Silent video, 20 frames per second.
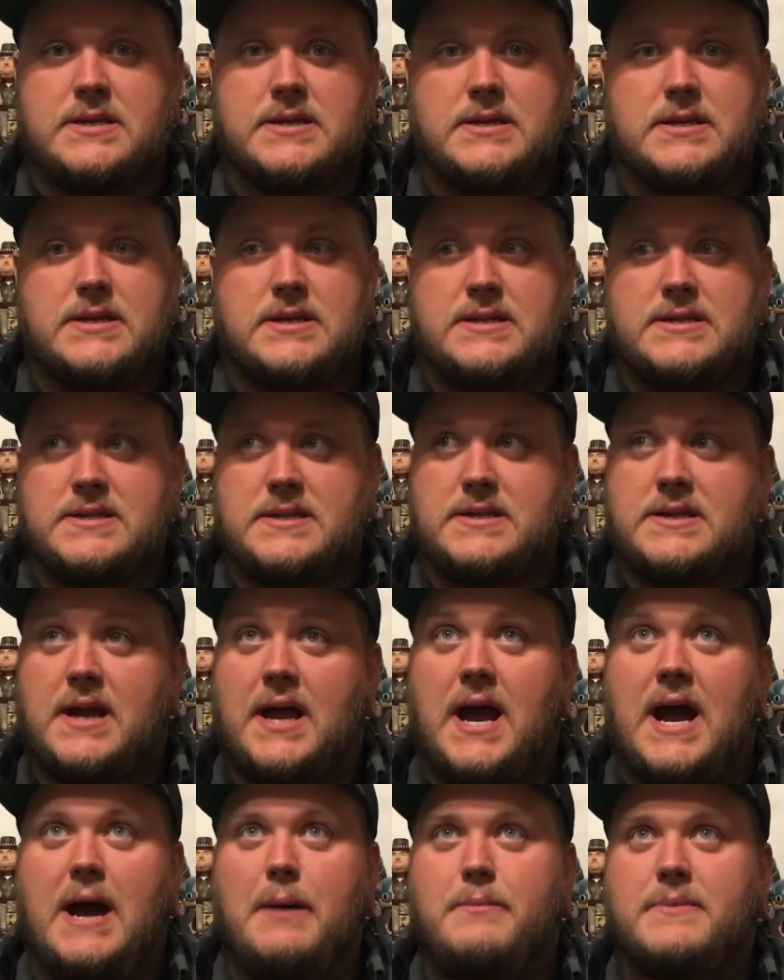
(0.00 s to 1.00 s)
it's a
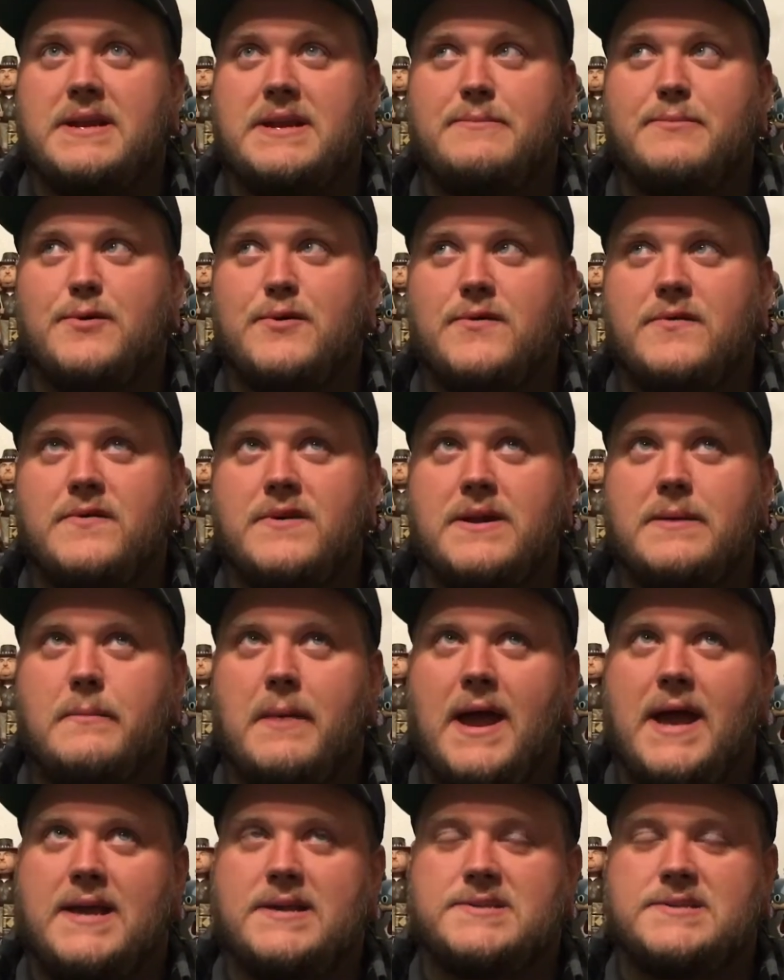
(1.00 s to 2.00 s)
comedy movie
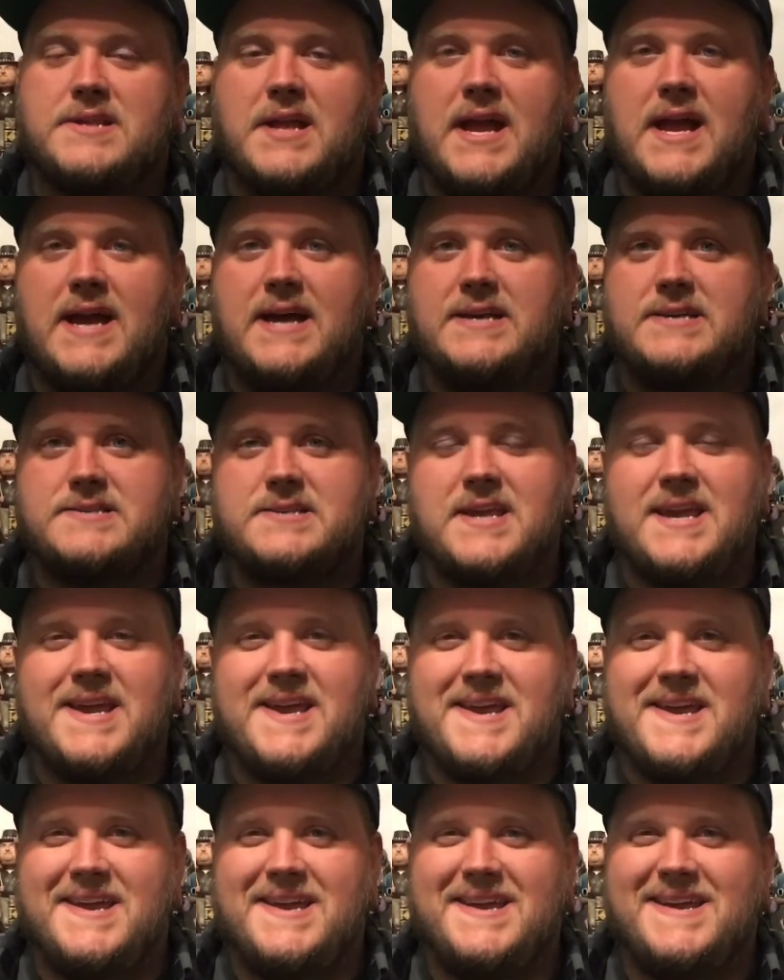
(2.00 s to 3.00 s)
masked as
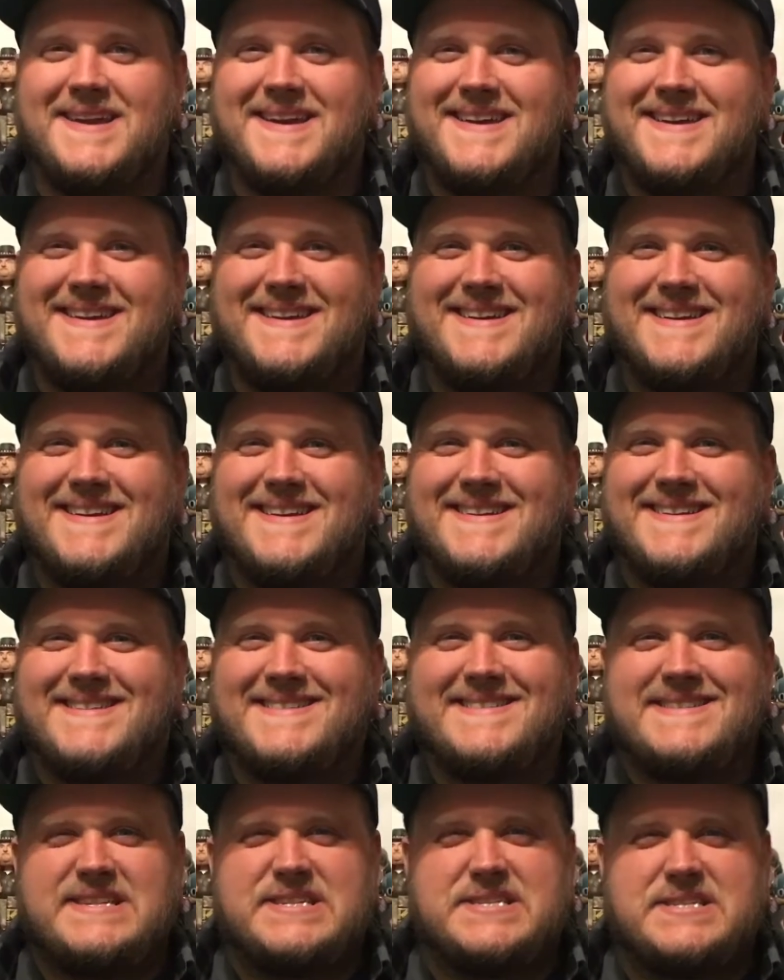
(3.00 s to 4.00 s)
a
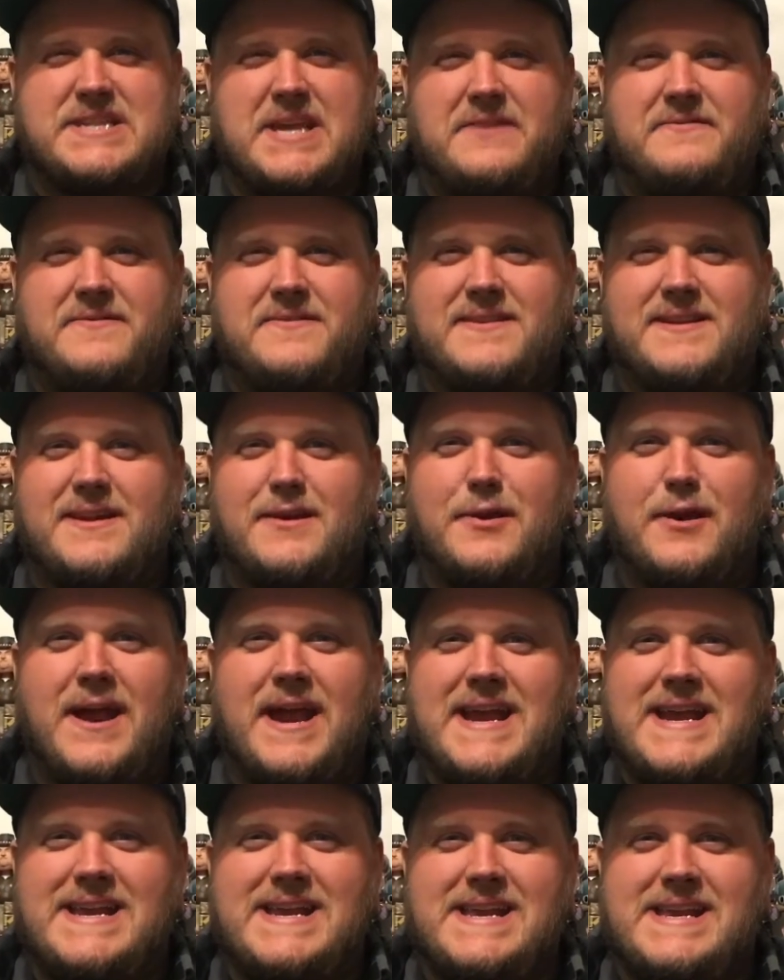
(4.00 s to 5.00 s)
70s or
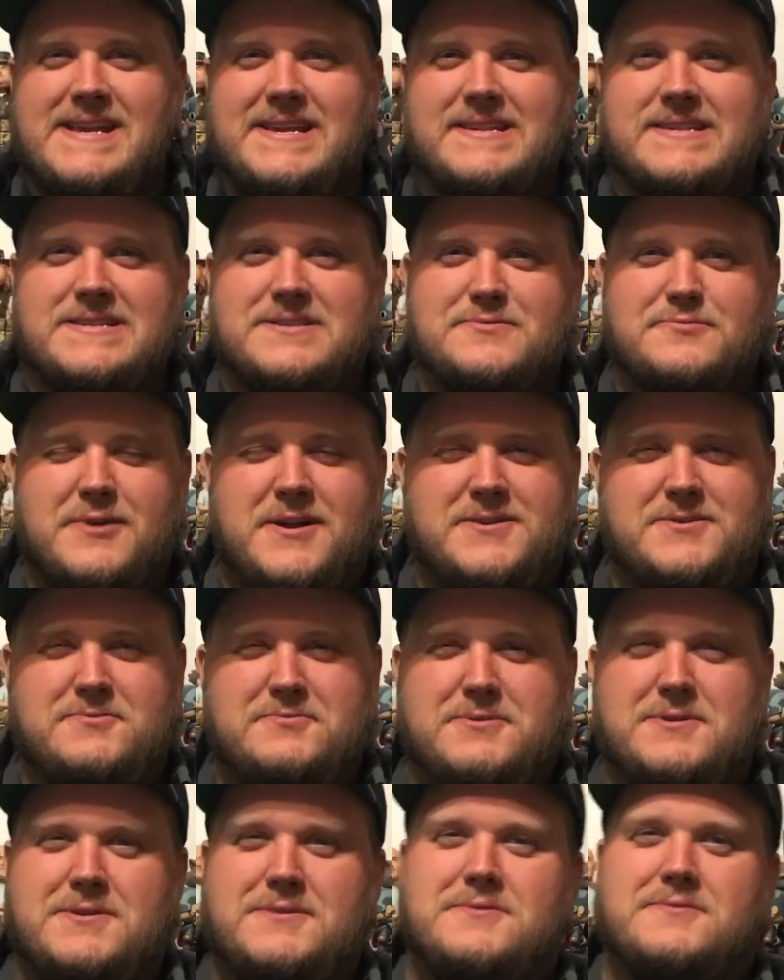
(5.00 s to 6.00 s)
80s
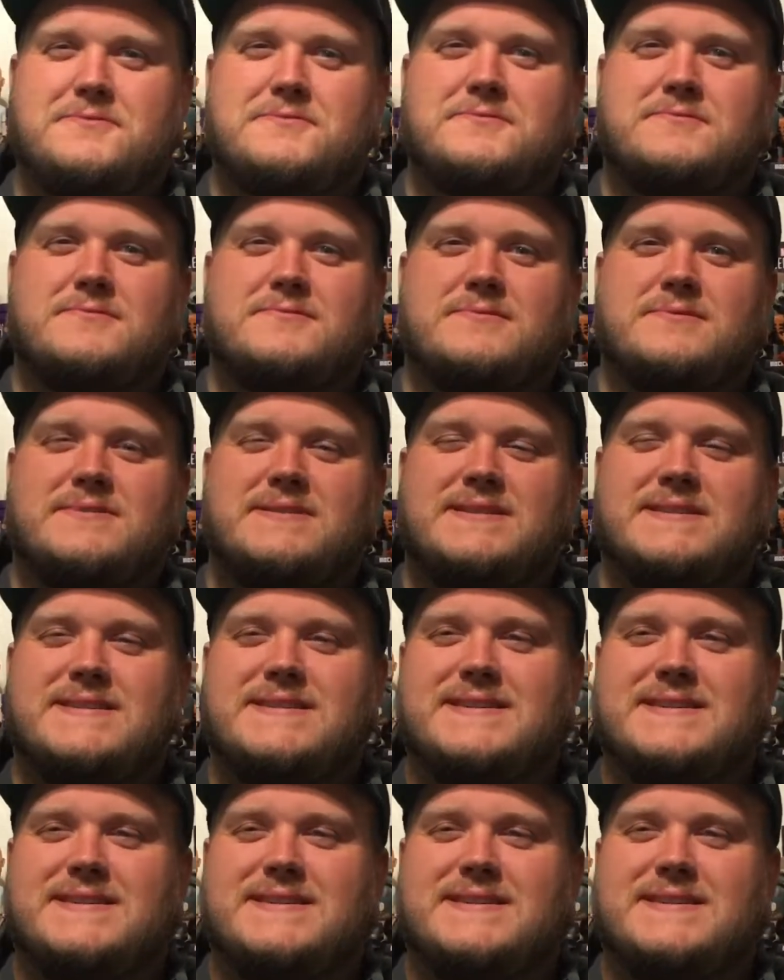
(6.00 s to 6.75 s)
retro